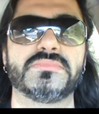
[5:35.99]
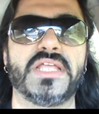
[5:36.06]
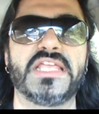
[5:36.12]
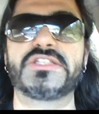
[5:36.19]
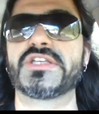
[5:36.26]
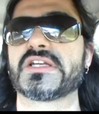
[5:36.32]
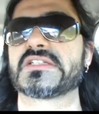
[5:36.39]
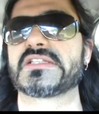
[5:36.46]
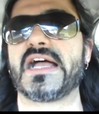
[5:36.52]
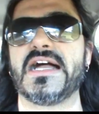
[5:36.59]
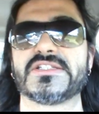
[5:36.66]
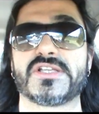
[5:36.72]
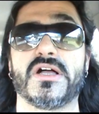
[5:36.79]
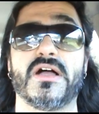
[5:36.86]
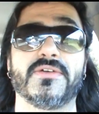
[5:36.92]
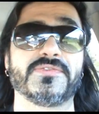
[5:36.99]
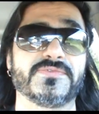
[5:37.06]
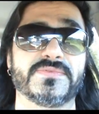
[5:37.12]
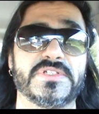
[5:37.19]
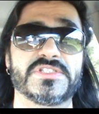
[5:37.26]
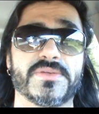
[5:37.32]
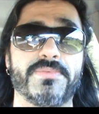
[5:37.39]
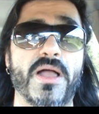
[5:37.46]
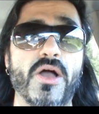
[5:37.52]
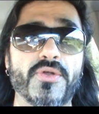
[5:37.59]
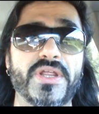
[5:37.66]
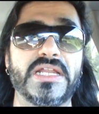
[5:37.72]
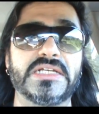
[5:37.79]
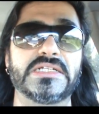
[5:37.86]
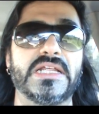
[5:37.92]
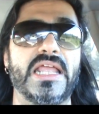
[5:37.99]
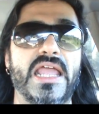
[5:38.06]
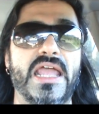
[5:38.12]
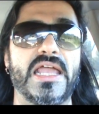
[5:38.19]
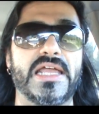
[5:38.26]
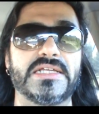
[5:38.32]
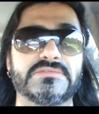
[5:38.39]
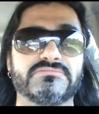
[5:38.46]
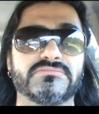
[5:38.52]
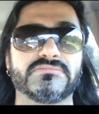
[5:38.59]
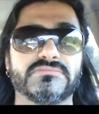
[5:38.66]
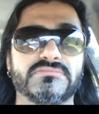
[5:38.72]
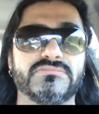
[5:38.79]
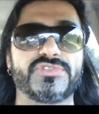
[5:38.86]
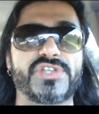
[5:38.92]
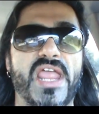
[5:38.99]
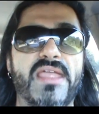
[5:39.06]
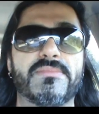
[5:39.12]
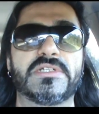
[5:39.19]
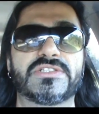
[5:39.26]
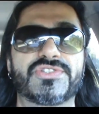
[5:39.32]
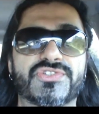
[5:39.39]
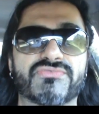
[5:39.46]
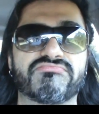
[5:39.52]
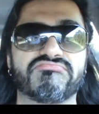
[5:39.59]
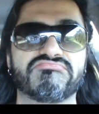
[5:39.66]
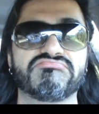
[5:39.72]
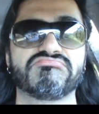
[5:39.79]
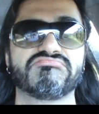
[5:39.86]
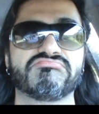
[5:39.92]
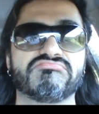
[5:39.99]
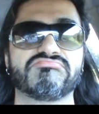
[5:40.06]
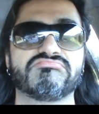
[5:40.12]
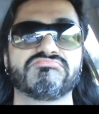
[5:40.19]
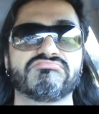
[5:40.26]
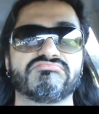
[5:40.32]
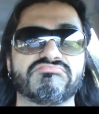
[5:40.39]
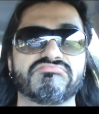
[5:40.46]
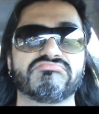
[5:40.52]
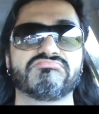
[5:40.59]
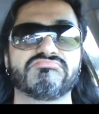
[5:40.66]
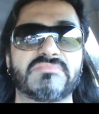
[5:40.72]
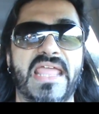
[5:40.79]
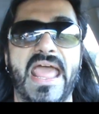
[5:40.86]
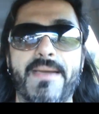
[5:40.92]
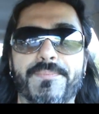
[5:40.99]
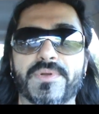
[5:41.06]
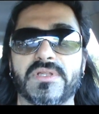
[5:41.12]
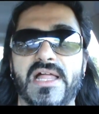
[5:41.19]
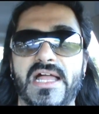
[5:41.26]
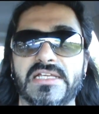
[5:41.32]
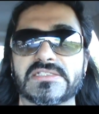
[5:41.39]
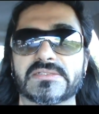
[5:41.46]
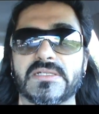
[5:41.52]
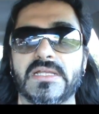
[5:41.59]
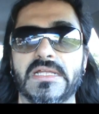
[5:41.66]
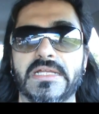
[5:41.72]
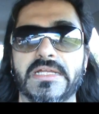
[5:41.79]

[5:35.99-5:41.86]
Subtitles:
He took his eyes off his opponent, and Sheamus capitalized.